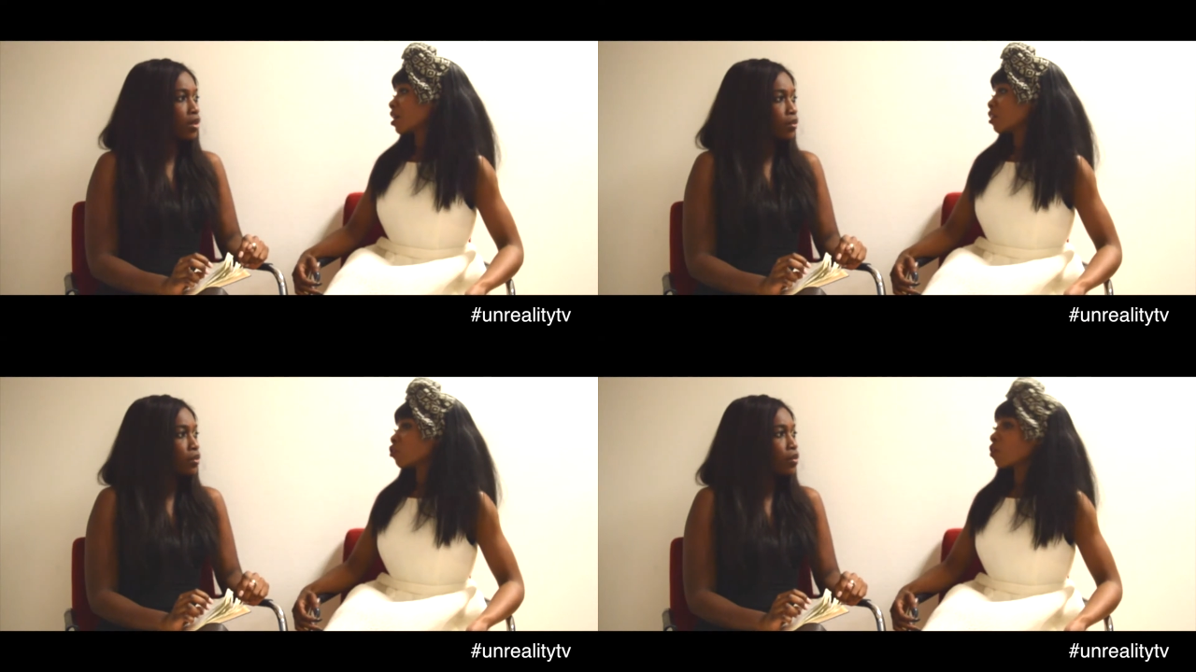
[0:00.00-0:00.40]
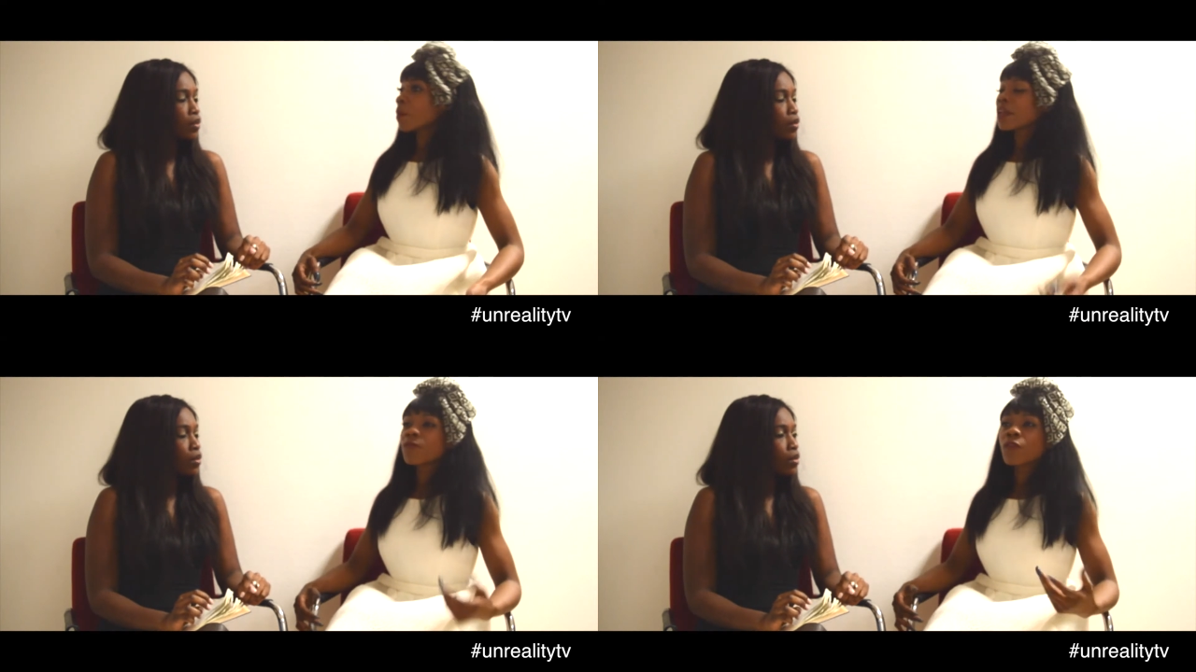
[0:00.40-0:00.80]
Speaker 1: Do you know what I
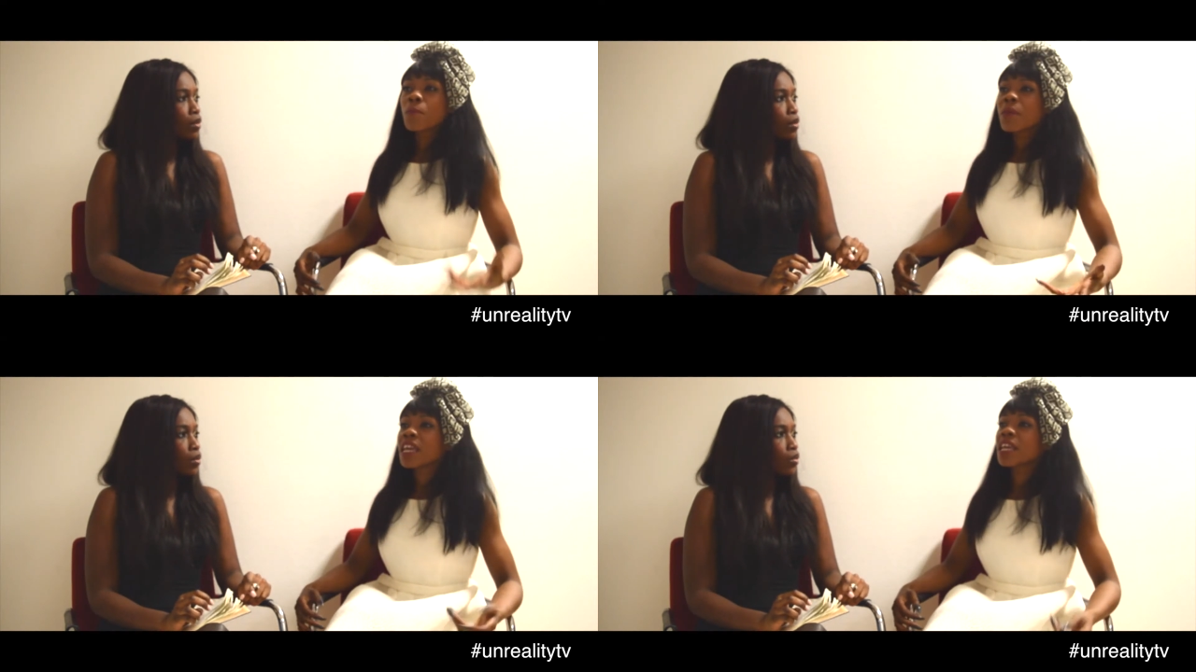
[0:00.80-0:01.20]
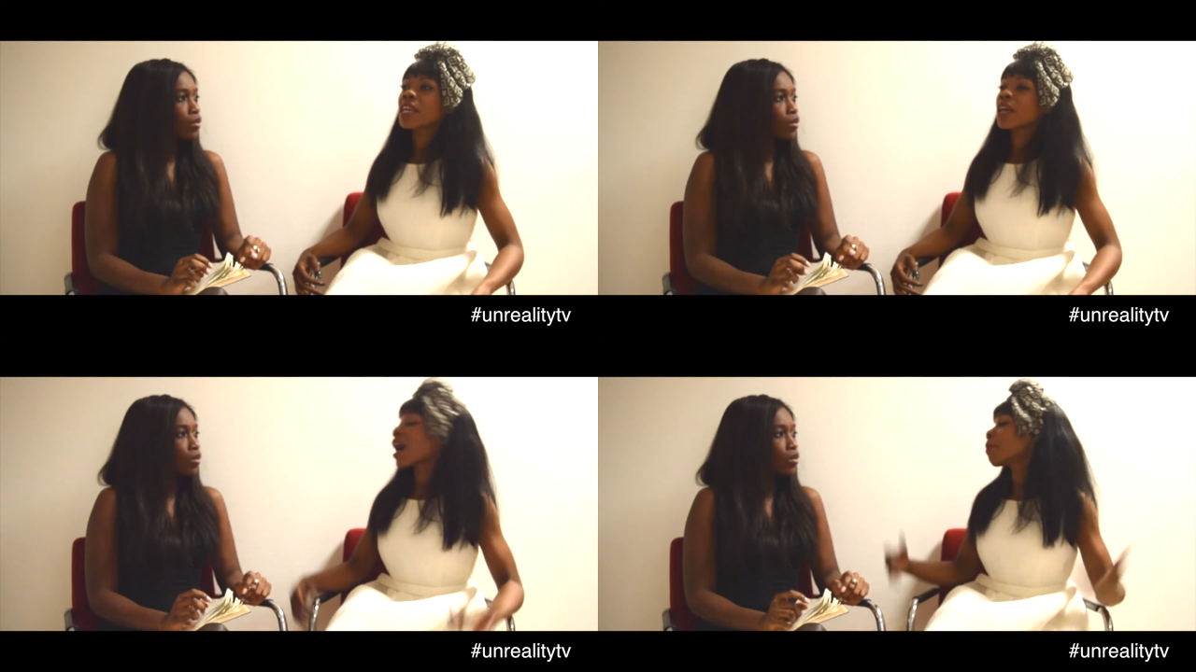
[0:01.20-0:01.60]
mean? And for me,
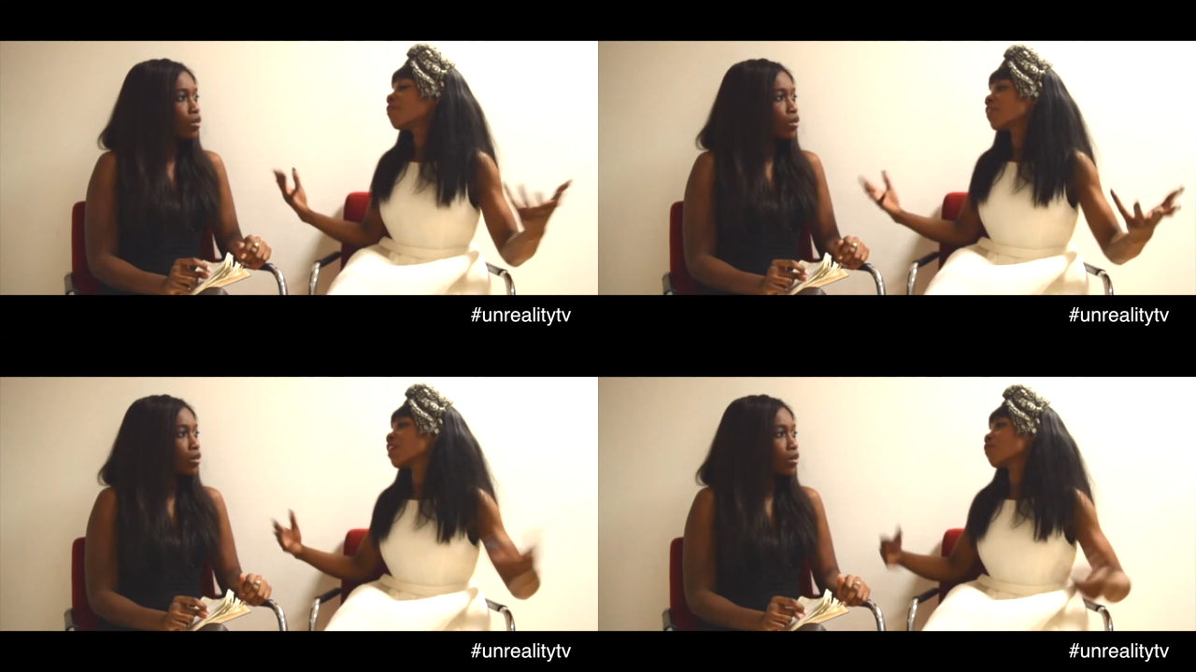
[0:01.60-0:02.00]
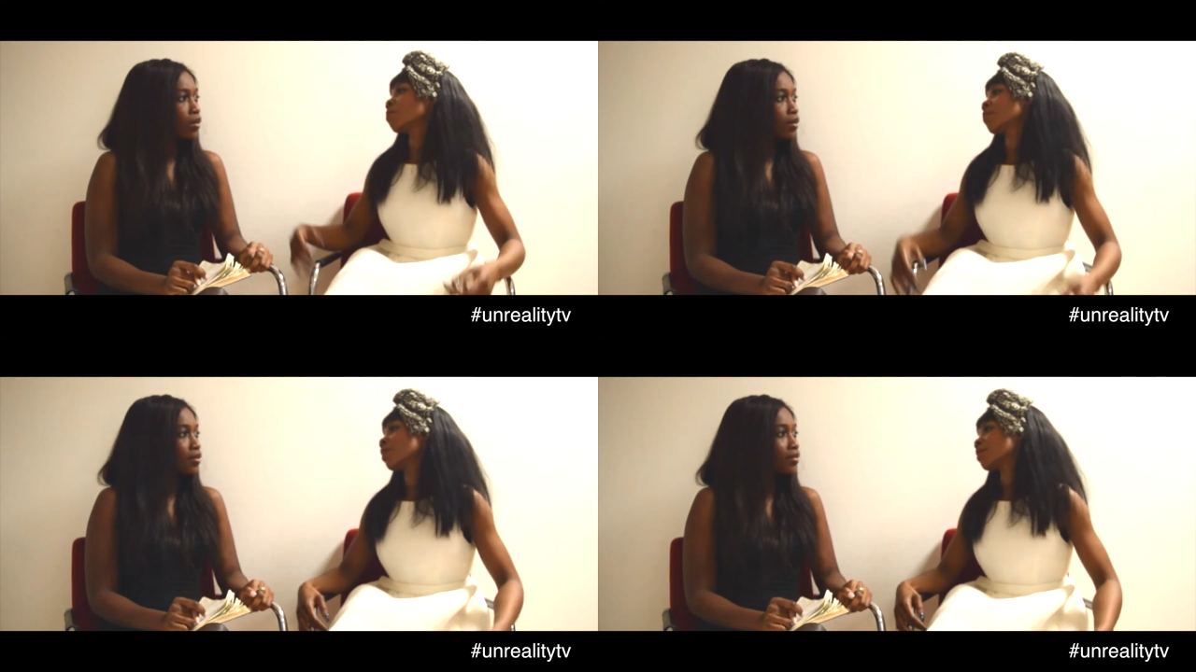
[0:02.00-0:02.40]
I'm a forgiving
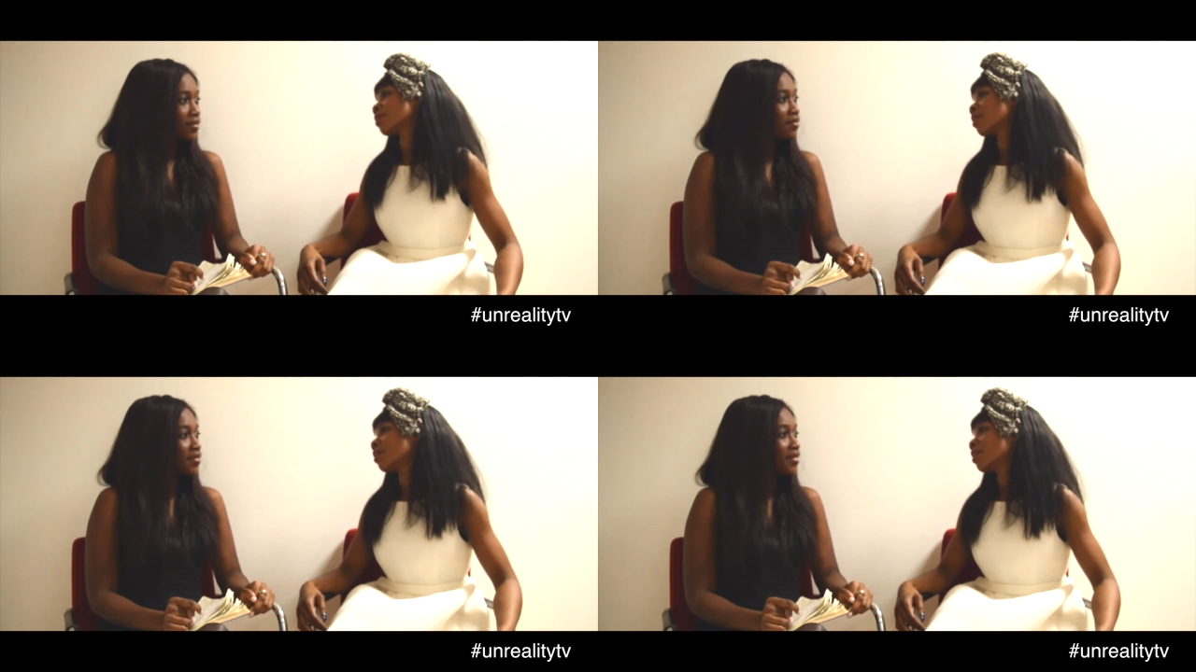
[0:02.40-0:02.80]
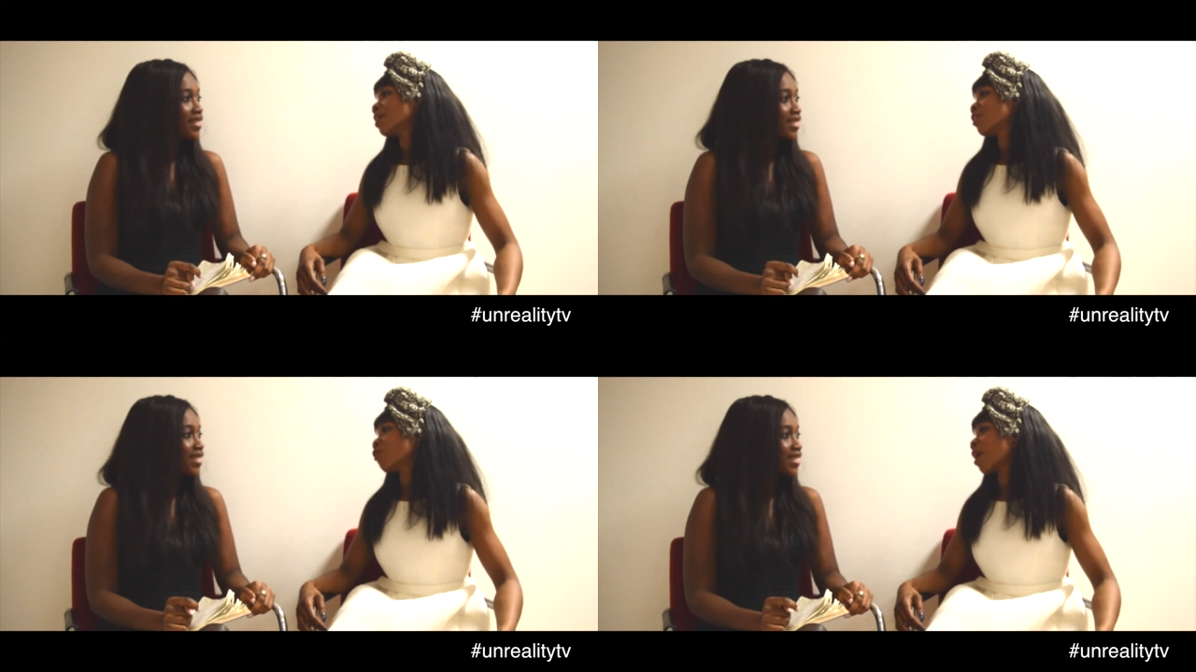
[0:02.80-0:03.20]
person,
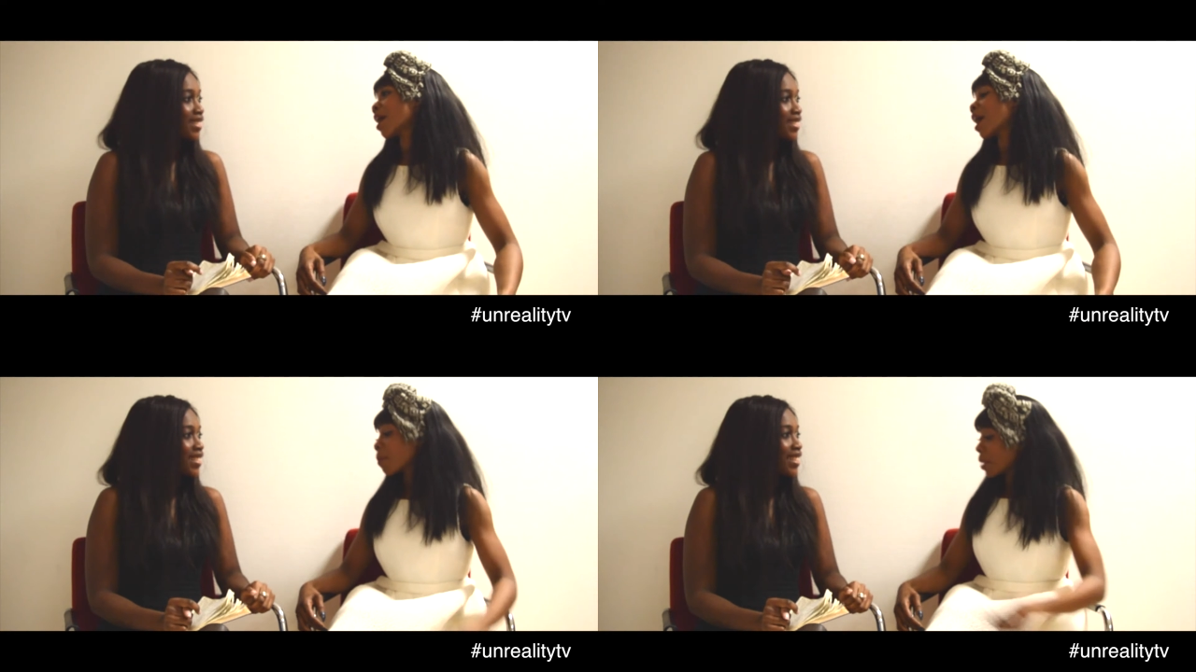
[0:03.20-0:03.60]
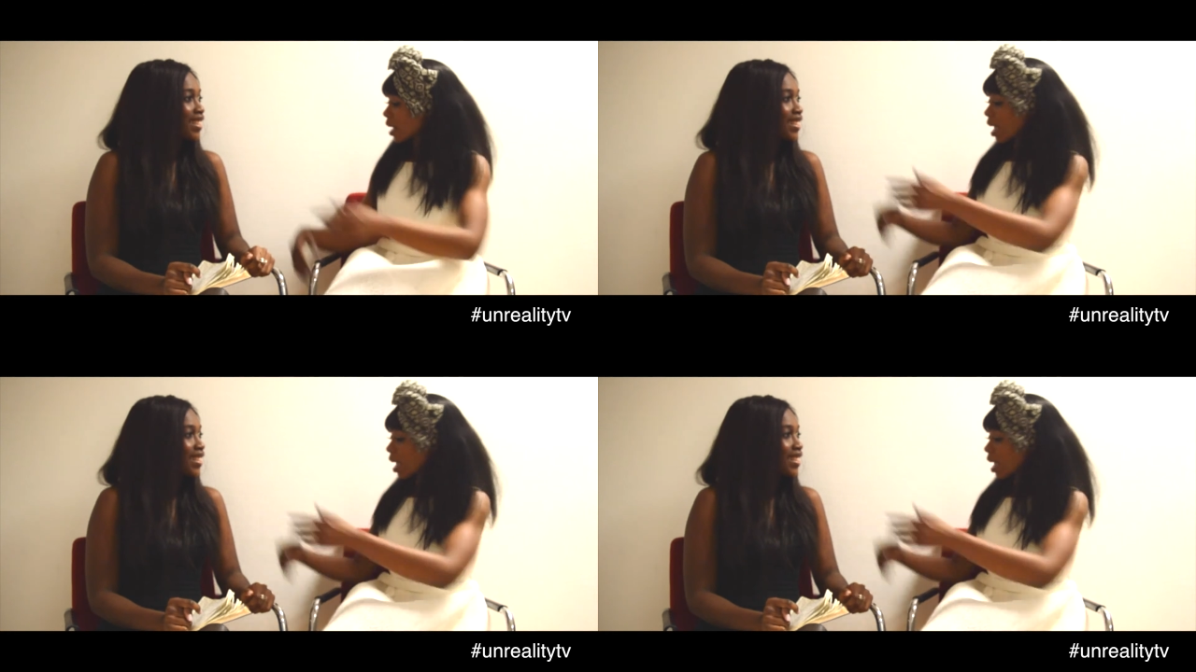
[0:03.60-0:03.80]
right? I mean,